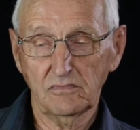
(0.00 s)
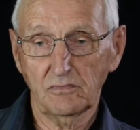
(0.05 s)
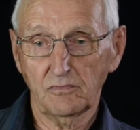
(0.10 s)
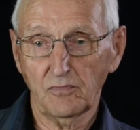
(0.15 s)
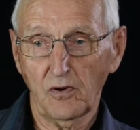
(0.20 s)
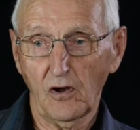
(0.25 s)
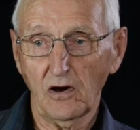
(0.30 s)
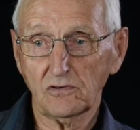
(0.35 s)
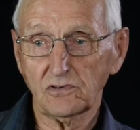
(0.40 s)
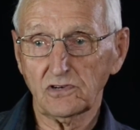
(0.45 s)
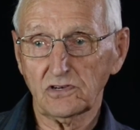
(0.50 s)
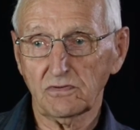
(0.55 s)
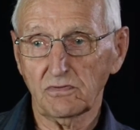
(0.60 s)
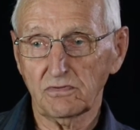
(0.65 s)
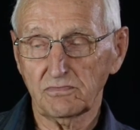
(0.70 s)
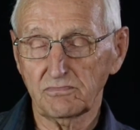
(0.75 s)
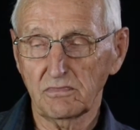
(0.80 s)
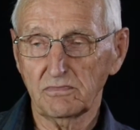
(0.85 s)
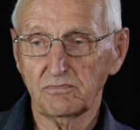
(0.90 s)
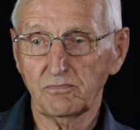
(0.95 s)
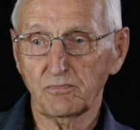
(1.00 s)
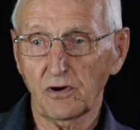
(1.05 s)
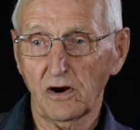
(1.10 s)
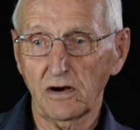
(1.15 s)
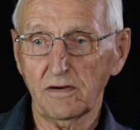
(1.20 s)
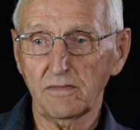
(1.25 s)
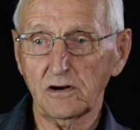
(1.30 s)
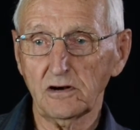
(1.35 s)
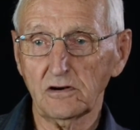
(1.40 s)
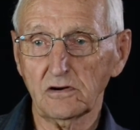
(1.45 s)
plots,
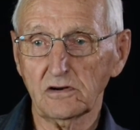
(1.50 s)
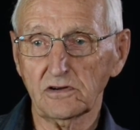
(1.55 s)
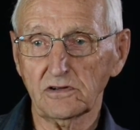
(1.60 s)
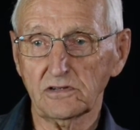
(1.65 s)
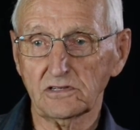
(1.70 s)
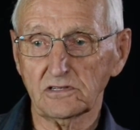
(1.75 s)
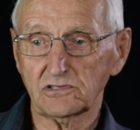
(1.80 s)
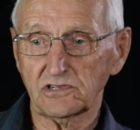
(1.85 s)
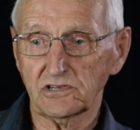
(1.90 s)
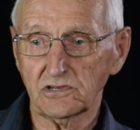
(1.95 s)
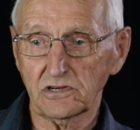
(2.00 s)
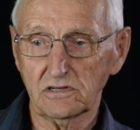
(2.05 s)
primarily the